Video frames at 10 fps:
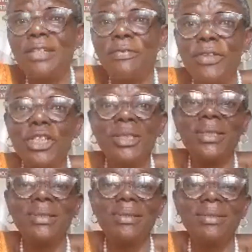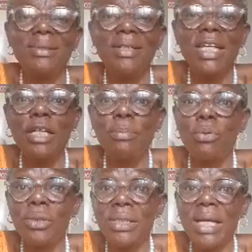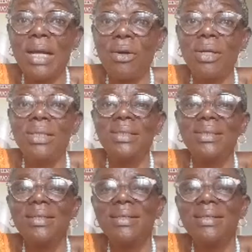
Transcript: fish, lean protein I call it.